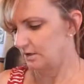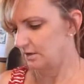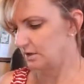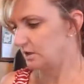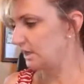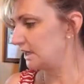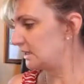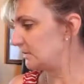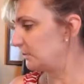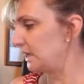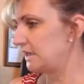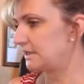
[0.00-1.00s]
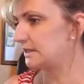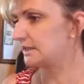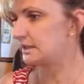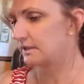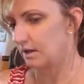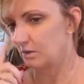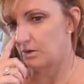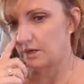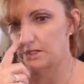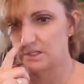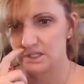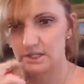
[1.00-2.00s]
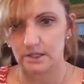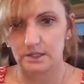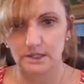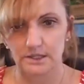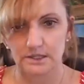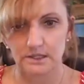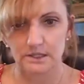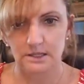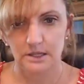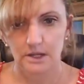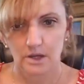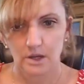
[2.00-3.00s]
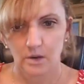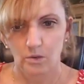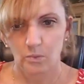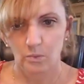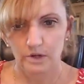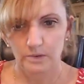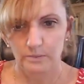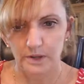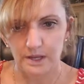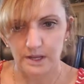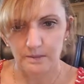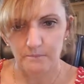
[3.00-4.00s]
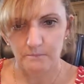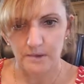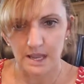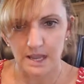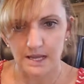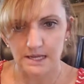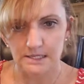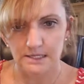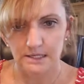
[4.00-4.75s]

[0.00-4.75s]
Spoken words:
So these pieces, according to this, would be made